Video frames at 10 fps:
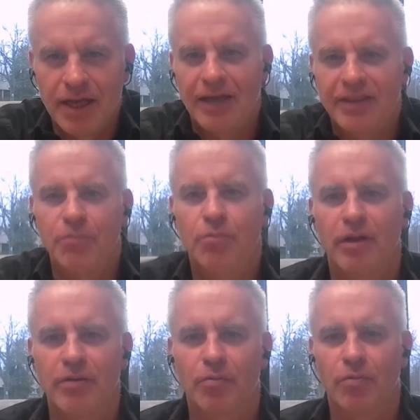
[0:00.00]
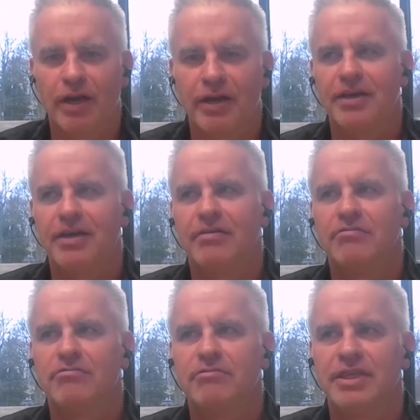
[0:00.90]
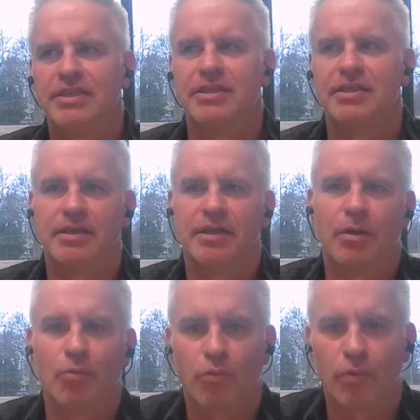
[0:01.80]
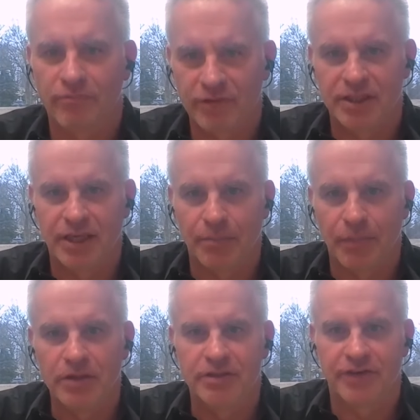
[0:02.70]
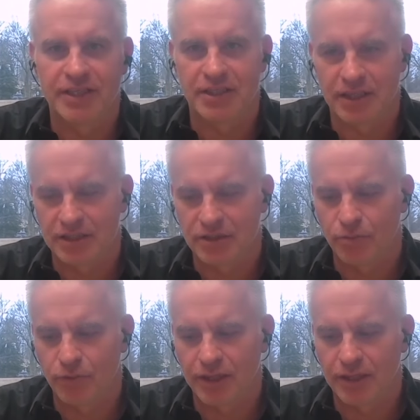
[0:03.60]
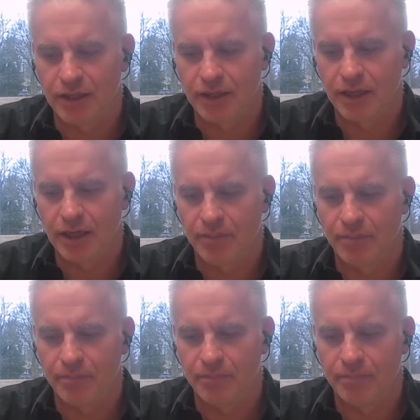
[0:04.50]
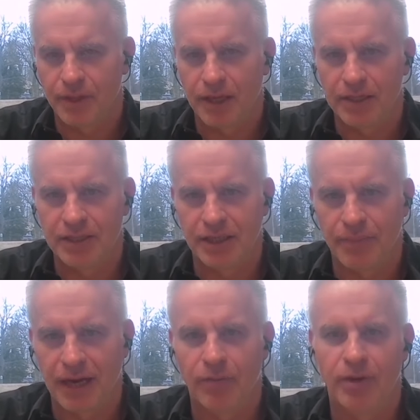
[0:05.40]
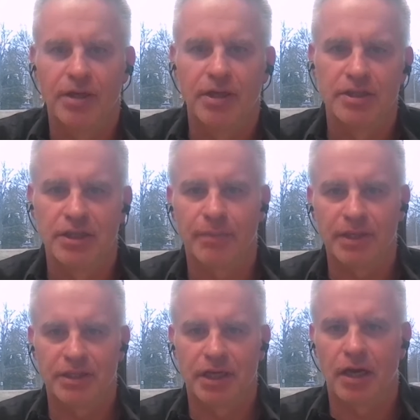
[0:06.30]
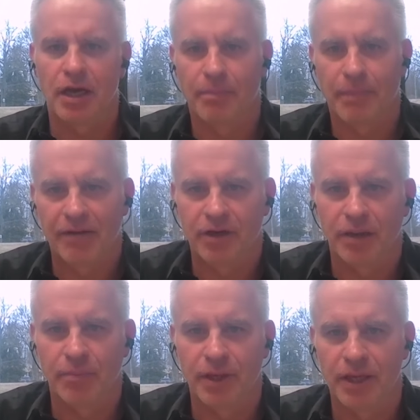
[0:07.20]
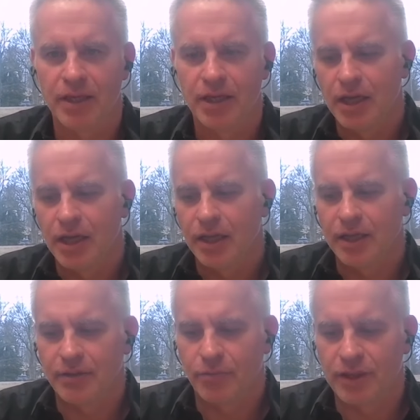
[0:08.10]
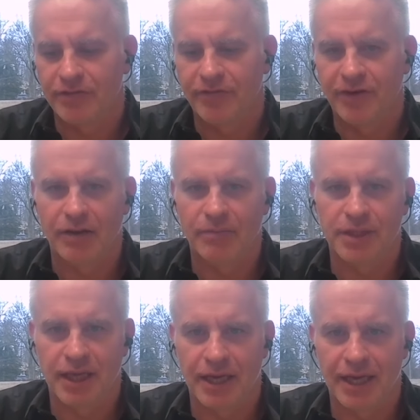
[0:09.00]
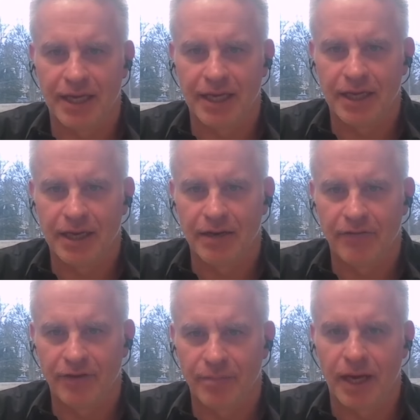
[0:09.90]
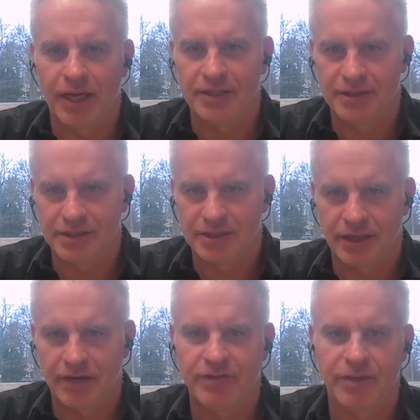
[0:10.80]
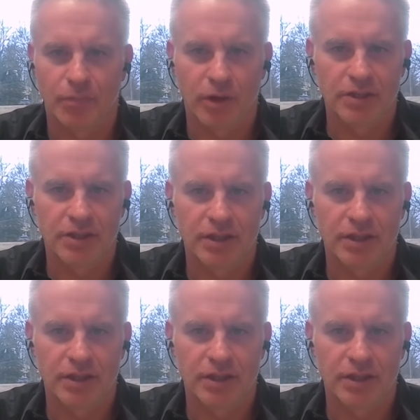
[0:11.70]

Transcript: think one reason that motivated us with Adena Power. So I mentioned our parent company. We developed a lithium-ion safety monitor